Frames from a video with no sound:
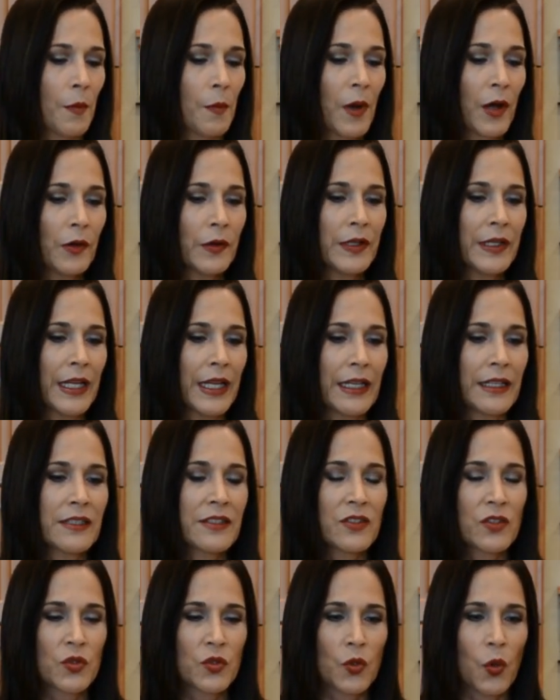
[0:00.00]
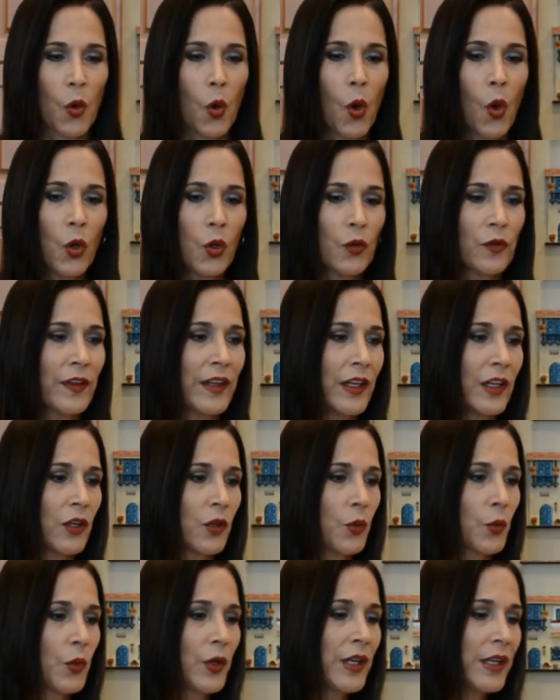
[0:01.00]
marinate so all of the
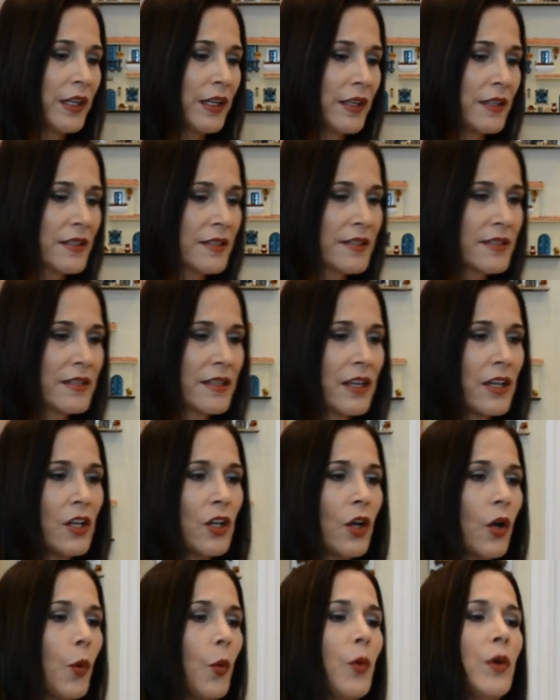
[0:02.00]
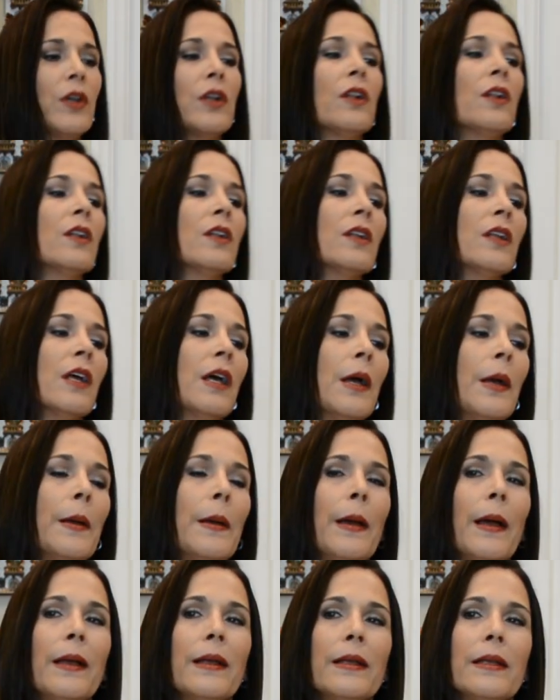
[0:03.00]
ingredients will
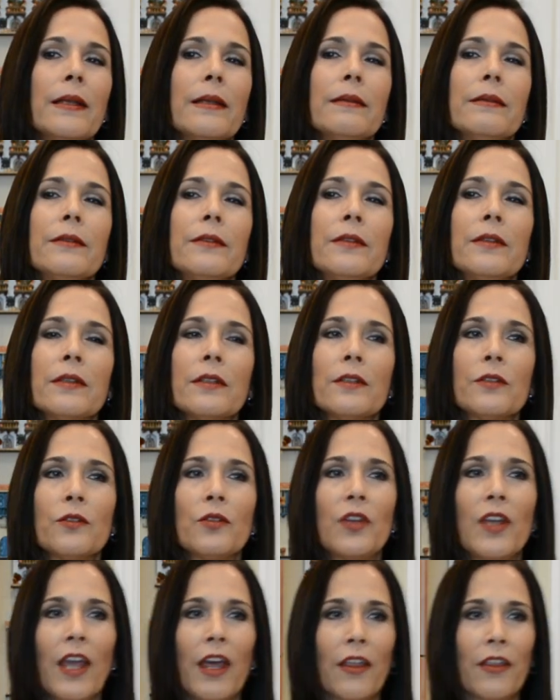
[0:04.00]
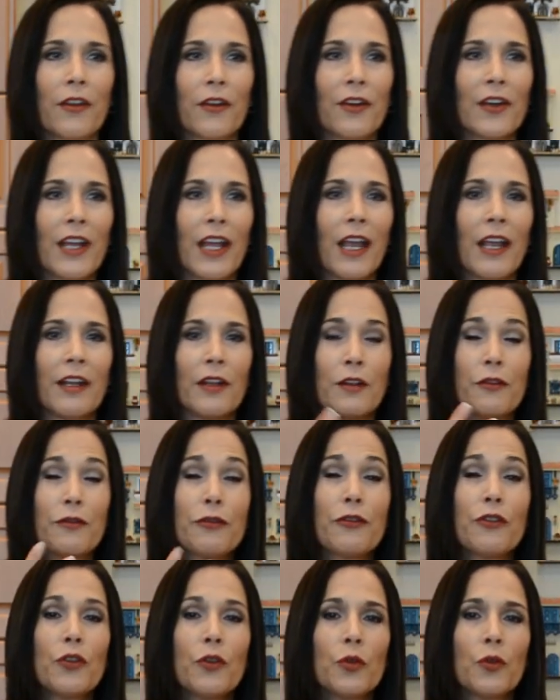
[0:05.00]
gel together and it
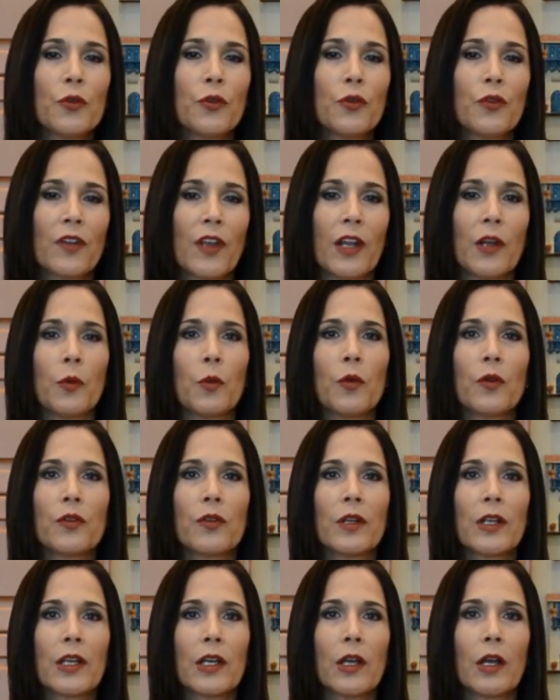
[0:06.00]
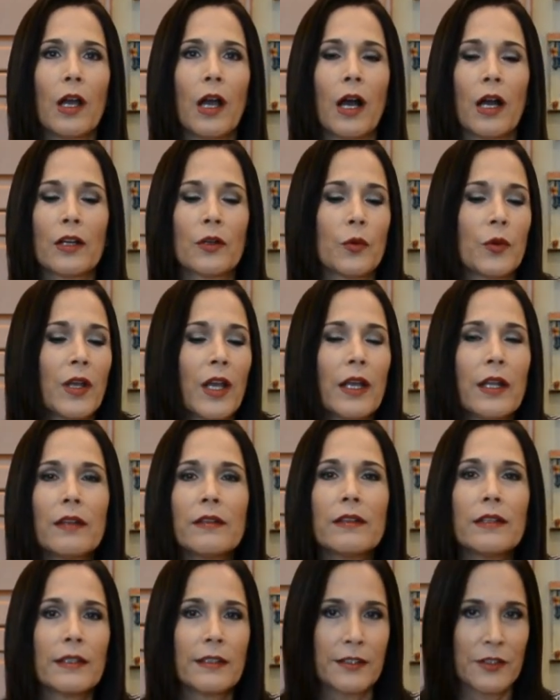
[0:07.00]
fuse and it will
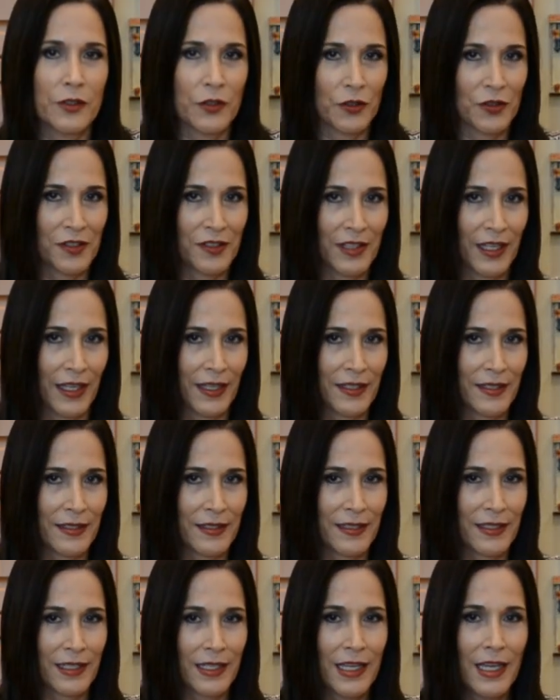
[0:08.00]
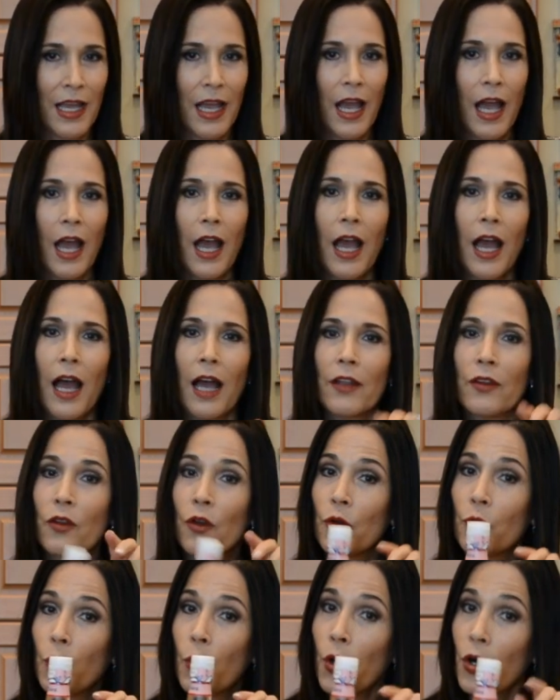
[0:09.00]
create a delicious taste.
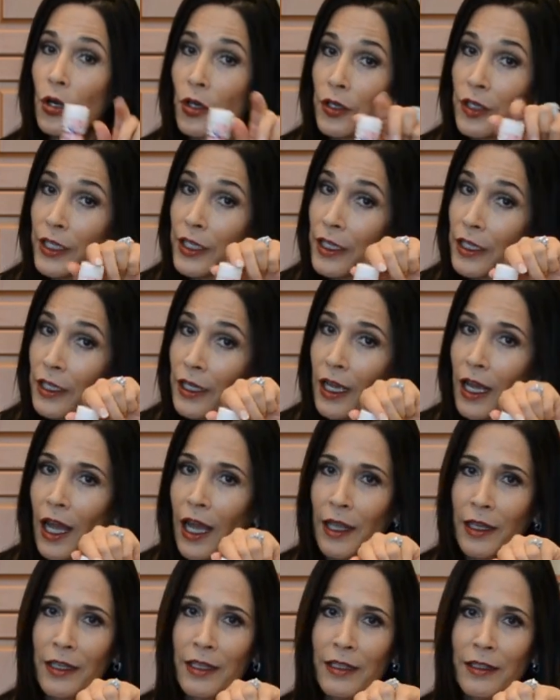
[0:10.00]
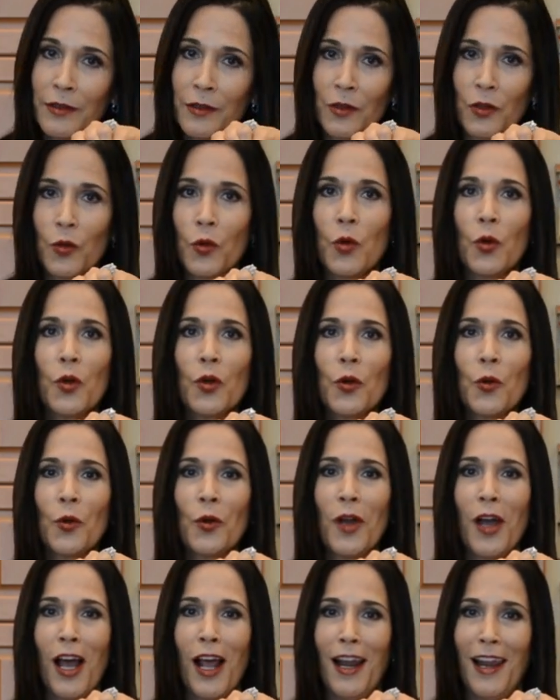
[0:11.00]
Don't worry, I cook
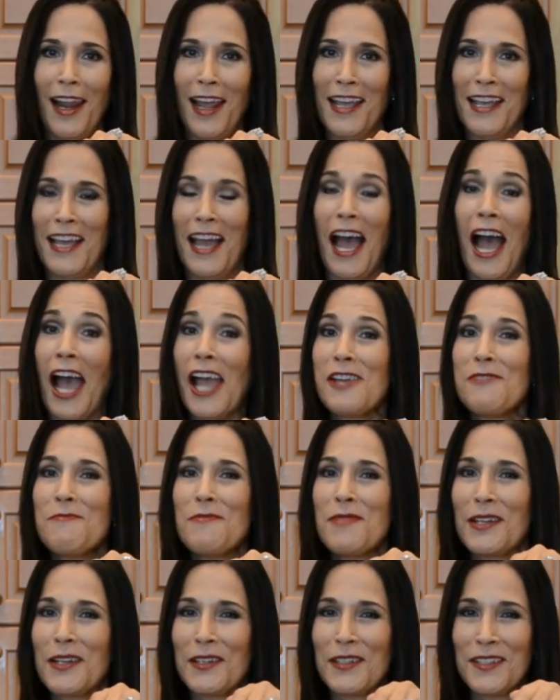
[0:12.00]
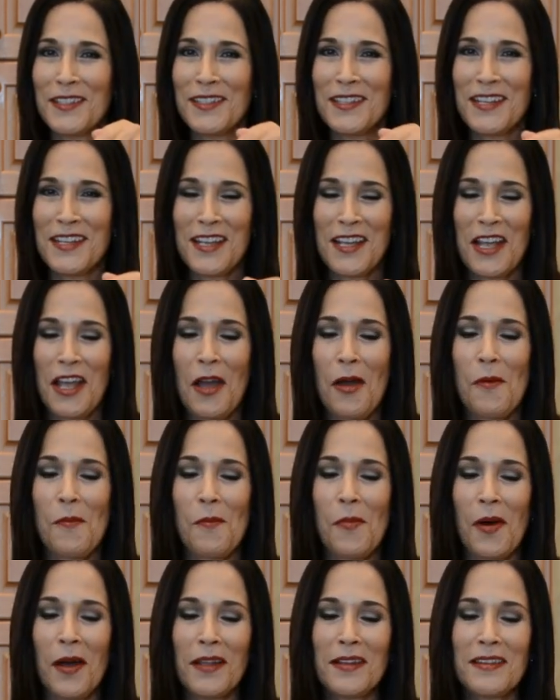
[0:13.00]
like I meter,
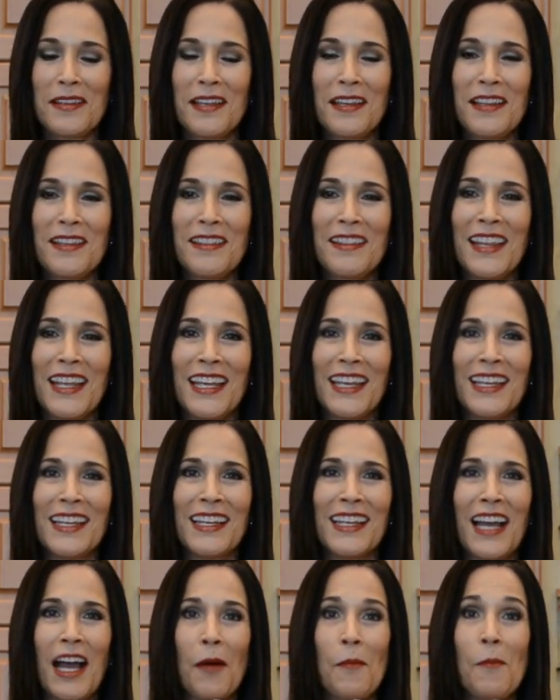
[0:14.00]
but the